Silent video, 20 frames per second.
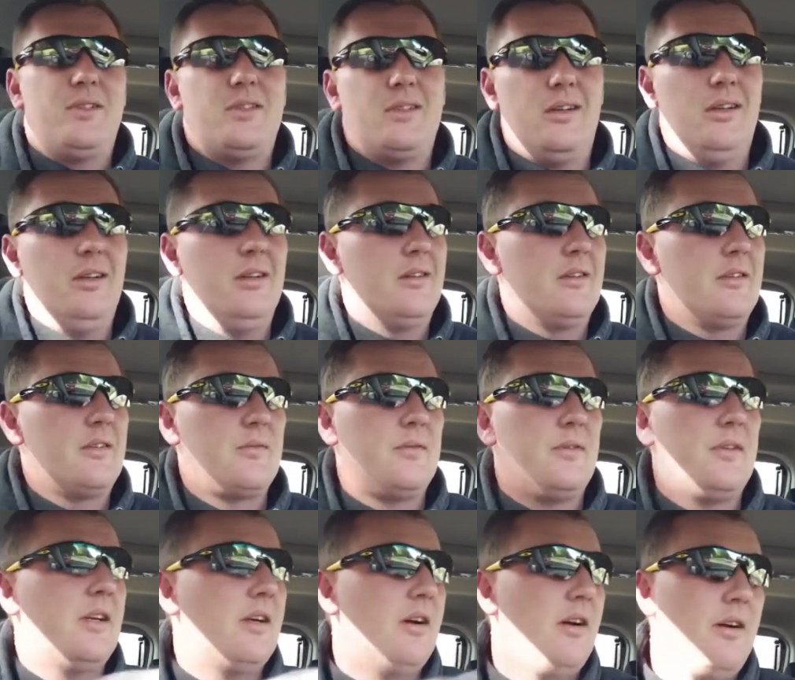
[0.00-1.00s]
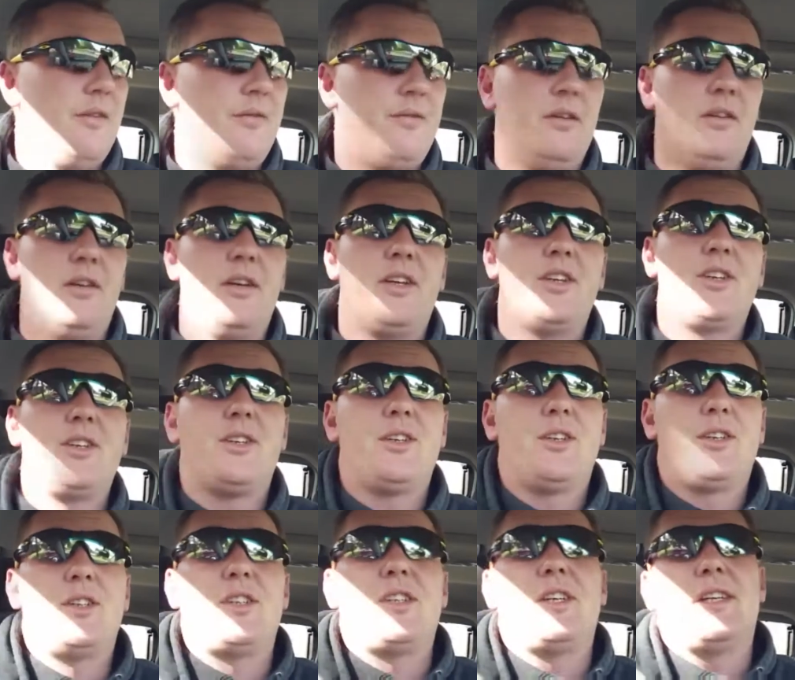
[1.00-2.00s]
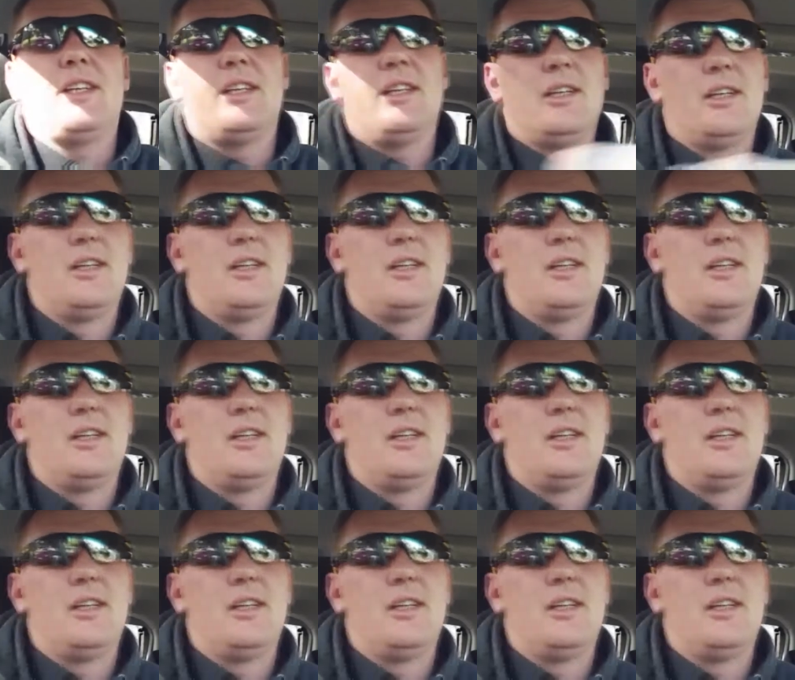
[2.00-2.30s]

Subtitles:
totally honest with you, I feel like shit.